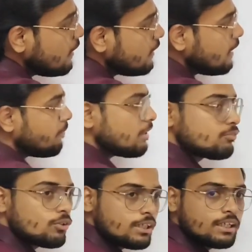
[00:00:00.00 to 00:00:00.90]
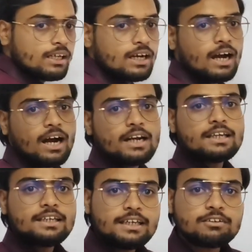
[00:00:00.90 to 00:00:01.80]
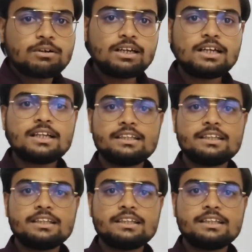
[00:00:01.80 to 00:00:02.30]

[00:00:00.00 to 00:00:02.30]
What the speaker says: 11 and 14 are equal,